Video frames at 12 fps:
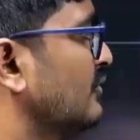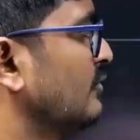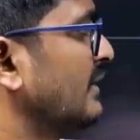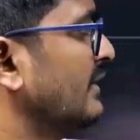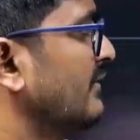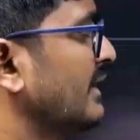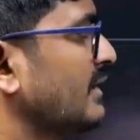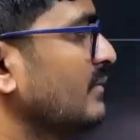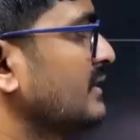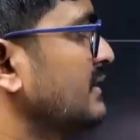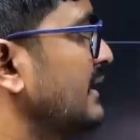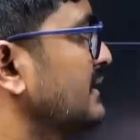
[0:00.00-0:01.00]
too many
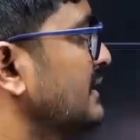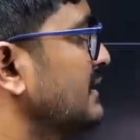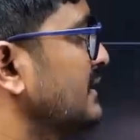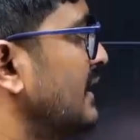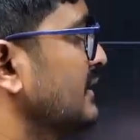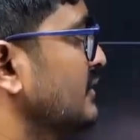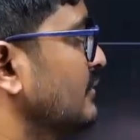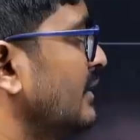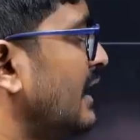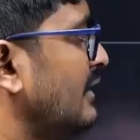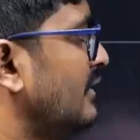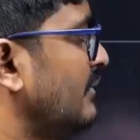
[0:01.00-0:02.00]
variables, I just assumed
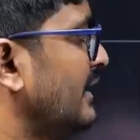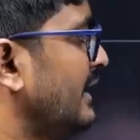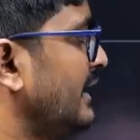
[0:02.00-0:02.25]
alpha by